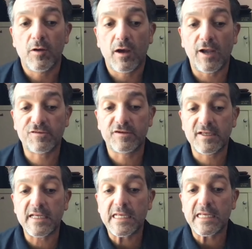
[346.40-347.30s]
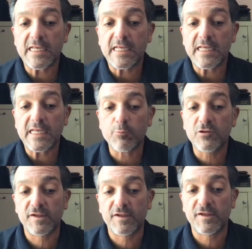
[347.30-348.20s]
as a team,
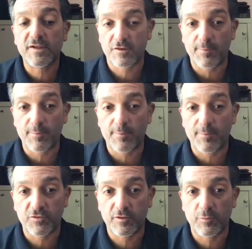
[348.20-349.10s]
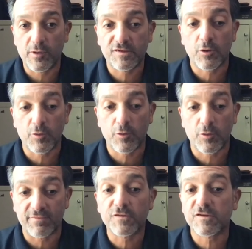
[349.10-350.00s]
we do see it as an opportunity. We said,
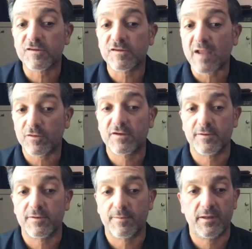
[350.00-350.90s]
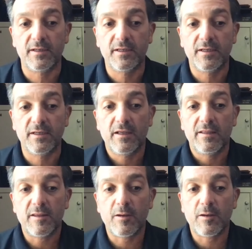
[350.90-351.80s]
okay, if this is how it's going to be,
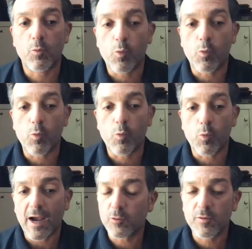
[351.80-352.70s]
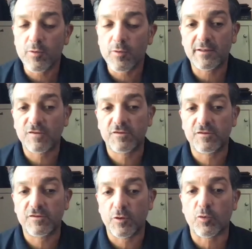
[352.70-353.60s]
then how do we make this
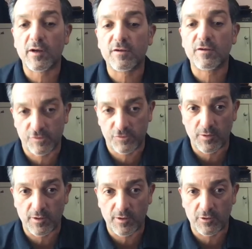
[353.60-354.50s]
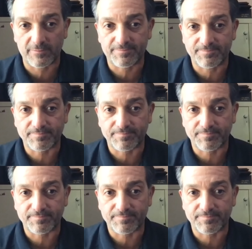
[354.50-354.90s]
into a great situation?